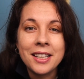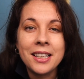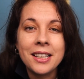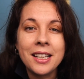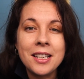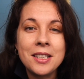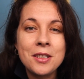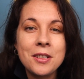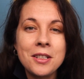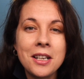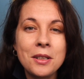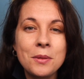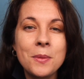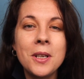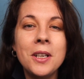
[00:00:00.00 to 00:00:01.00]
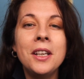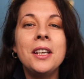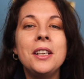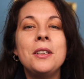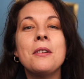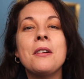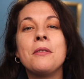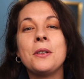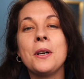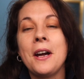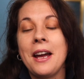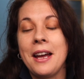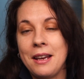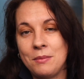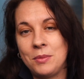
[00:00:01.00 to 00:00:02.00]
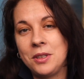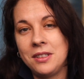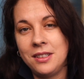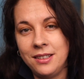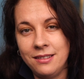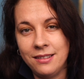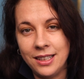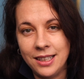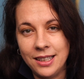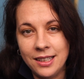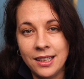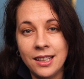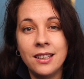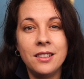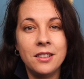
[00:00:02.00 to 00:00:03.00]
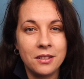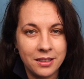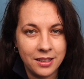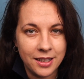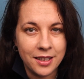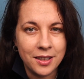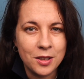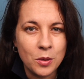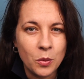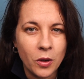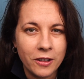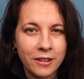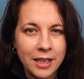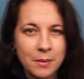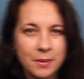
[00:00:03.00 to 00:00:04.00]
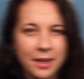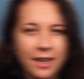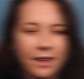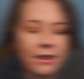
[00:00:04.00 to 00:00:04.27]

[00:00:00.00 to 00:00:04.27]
Ladies and gentlemen, you have got absolutely nothing to worry about.